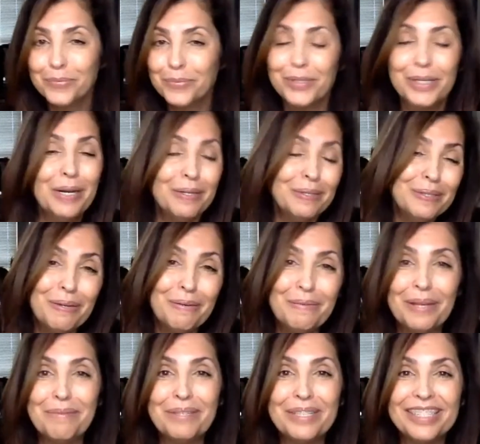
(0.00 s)
You know, so
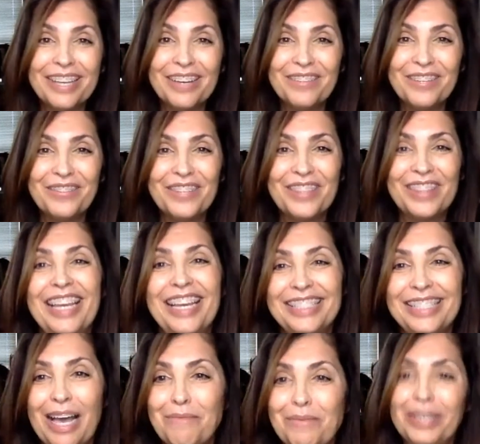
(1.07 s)
that we just have different
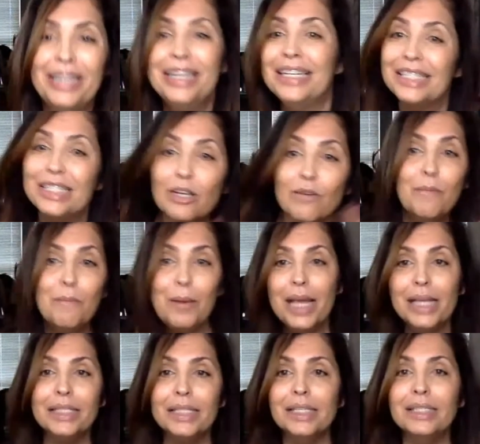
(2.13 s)
things happening in different
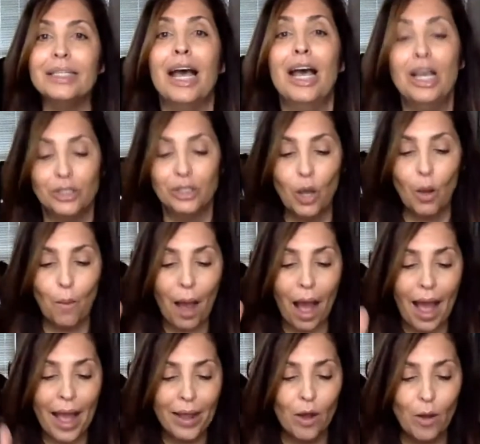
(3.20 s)
places. So
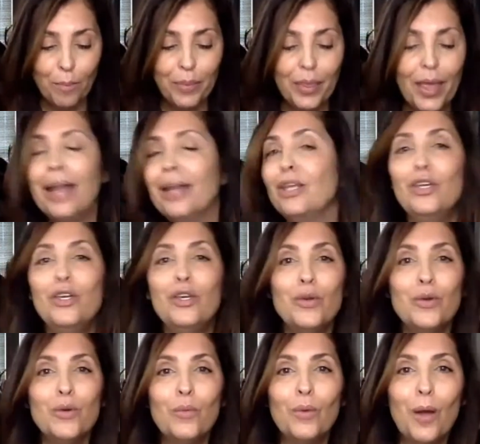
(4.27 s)
I hope that
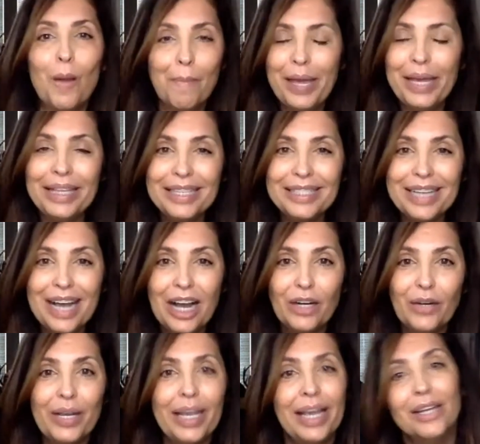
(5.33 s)
you will make these
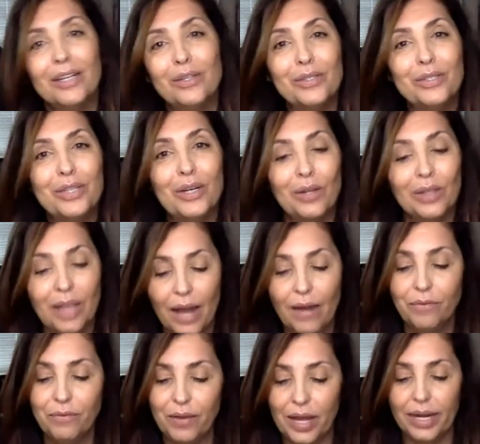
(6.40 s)
concrete candles. They're a lot of
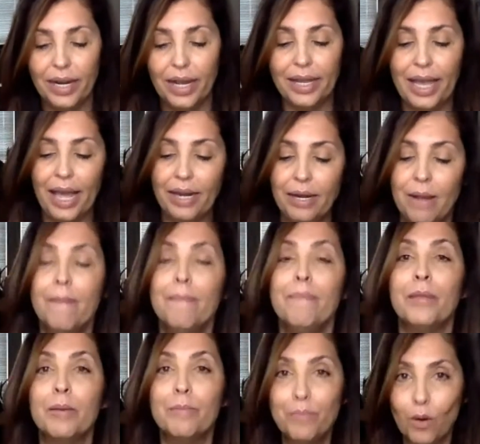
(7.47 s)
fun. Again,
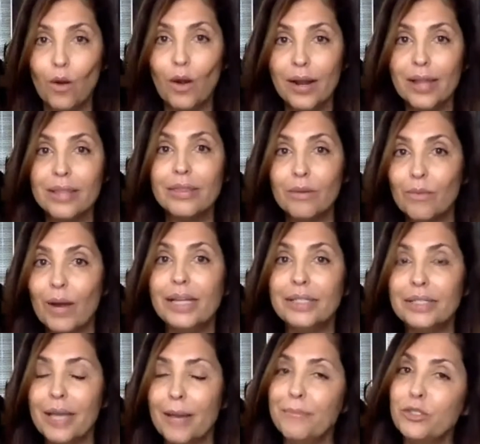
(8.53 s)
pour it at the right
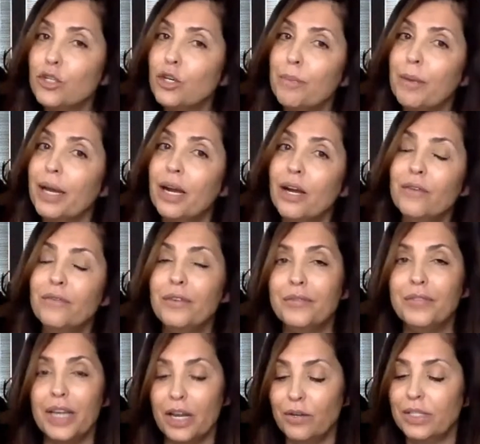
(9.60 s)
temperature, about
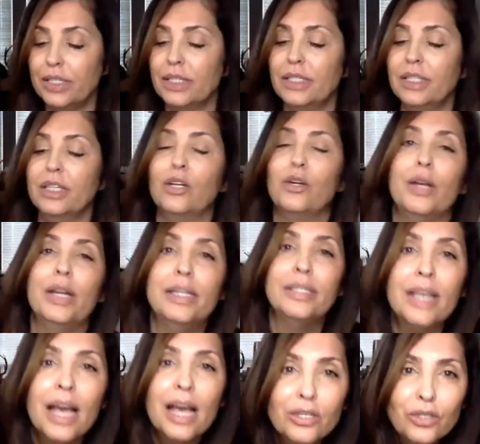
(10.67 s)
150, 160
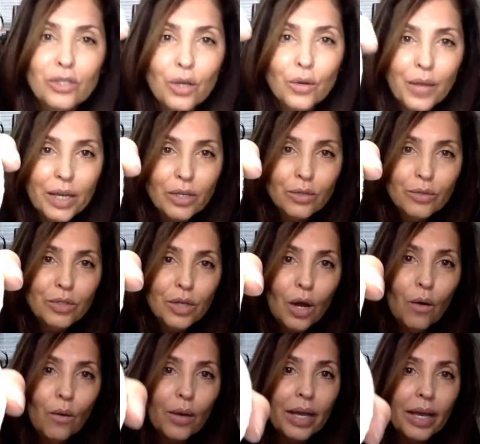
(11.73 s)
degrees, so that you
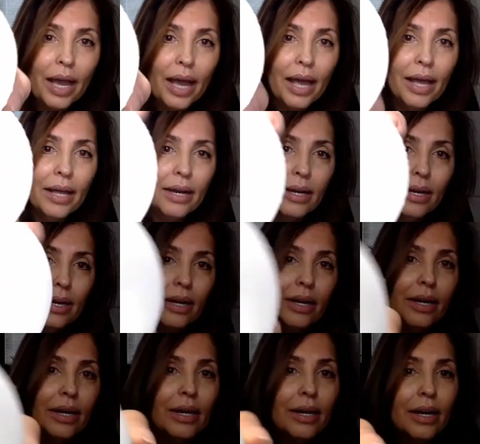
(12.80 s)
don't get
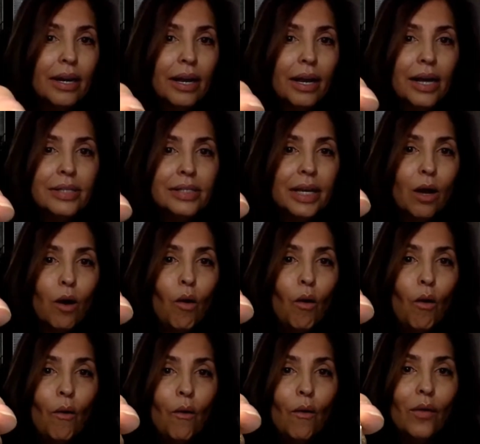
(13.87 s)
a sinkhole
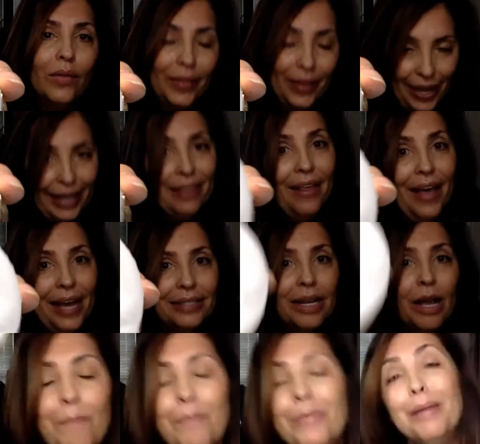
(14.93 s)
like that.
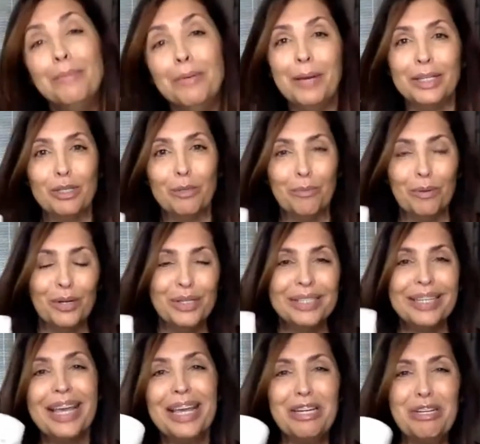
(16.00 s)
But I'm about to burn
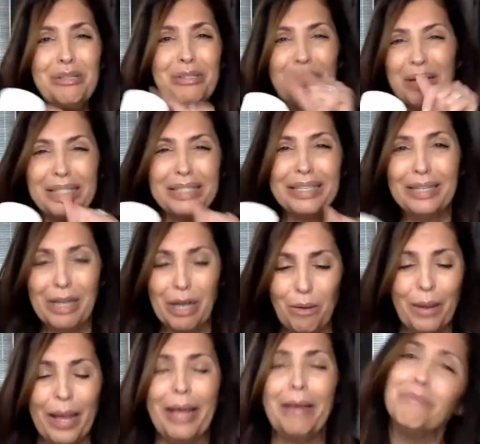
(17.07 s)
this candle, so that's gonna go
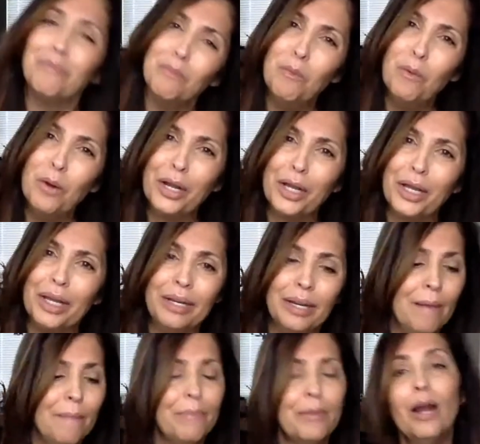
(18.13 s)
away. We're good.
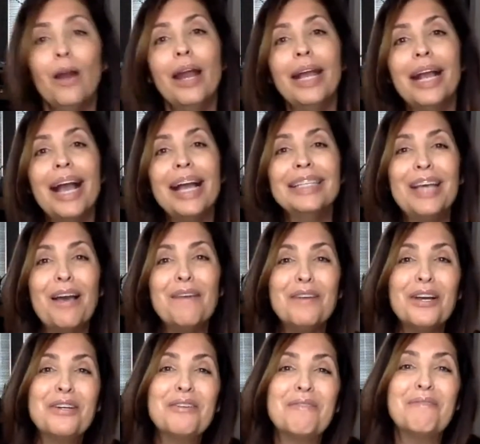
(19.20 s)
All right, guys, have
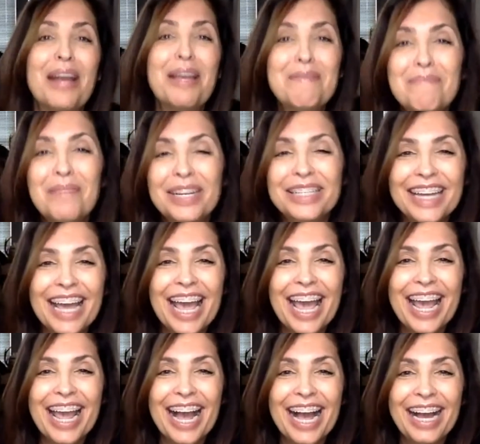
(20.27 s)
a great
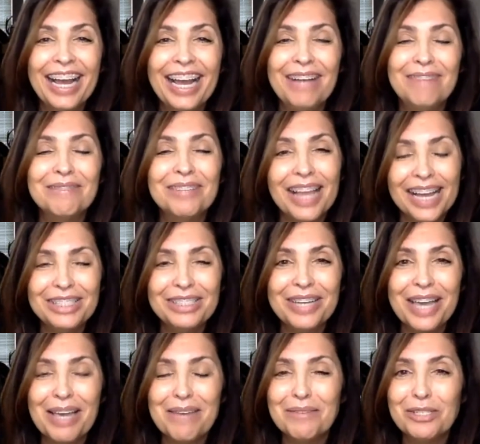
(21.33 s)
Monday. I am glad you
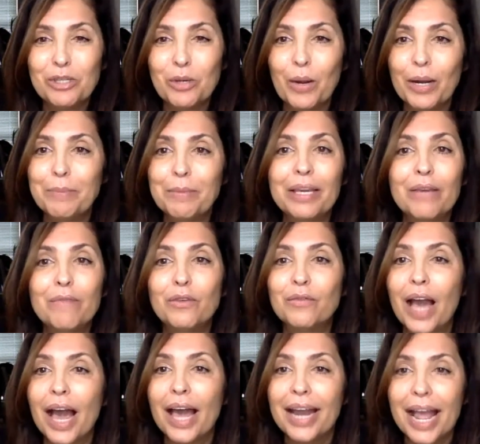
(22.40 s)
came and joined me. If you've
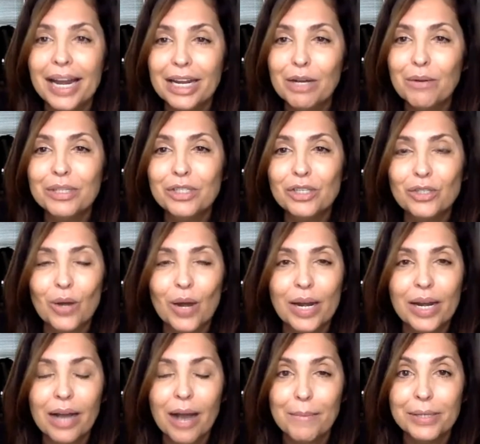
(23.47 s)
got any questions or
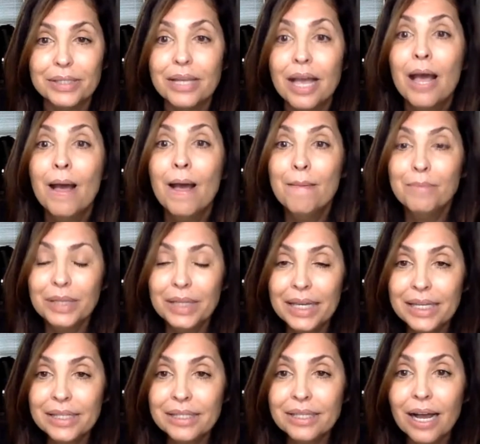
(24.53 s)
any comments,
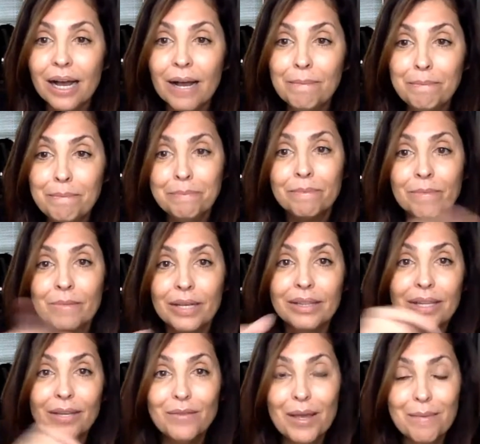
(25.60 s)
please
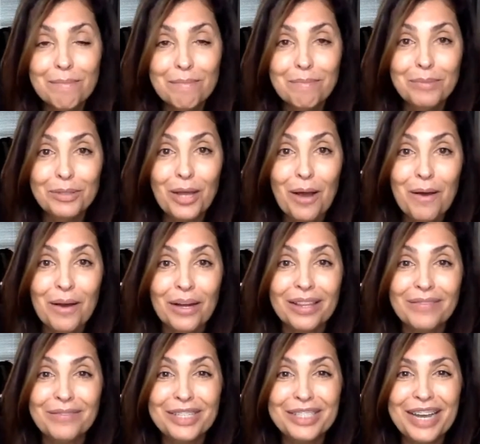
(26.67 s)
leave them below. I'd
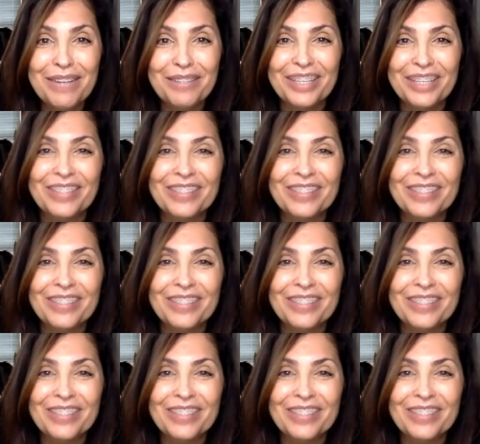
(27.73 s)
love to chat with you.